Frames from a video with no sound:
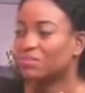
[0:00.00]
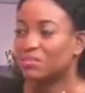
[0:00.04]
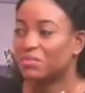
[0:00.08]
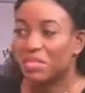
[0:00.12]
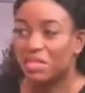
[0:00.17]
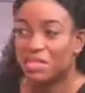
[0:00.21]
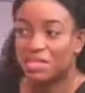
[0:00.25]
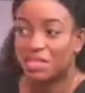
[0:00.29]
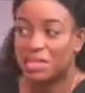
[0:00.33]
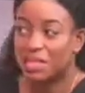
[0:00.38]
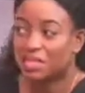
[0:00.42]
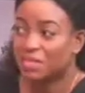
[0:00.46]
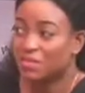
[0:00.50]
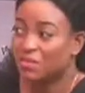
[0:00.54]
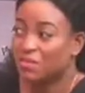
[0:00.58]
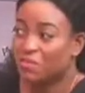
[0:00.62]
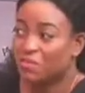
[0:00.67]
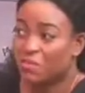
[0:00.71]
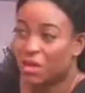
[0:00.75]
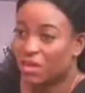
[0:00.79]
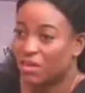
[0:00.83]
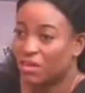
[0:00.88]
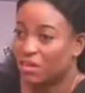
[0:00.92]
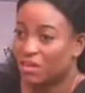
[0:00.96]
It doesn't
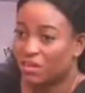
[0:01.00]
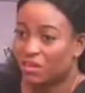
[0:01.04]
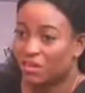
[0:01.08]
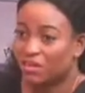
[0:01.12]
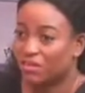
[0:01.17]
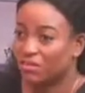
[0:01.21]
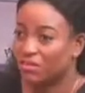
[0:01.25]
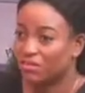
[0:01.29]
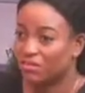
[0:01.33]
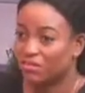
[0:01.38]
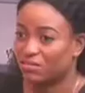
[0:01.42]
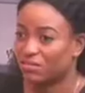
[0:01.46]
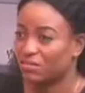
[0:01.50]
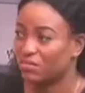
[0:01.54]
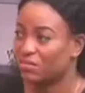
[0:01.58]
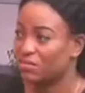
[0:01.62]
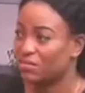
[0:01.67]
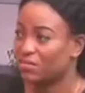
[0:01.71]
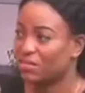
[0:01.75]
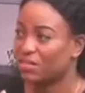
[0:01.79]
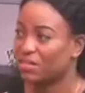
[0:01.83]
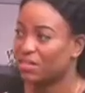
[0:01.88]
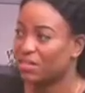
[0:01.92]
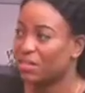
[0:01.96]
work.
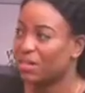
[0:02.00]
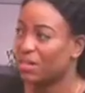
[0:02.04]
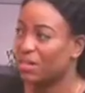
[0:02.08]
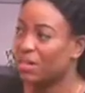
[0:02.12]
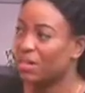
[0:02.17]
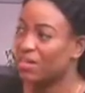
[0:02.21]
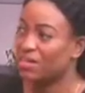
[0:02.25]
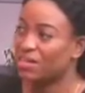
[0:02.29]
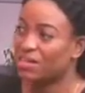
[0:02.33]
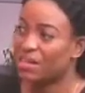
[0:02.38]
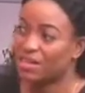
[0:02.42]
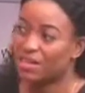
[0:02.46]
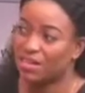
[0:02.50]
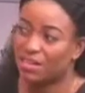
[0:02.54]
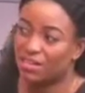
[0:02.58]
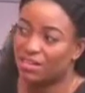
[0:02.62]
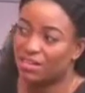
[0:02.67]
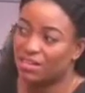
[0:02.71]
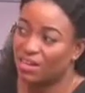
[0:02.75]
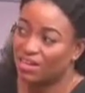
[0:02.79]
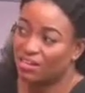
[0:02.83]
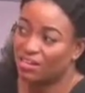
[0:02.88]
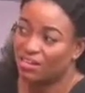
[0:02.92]
It doesn't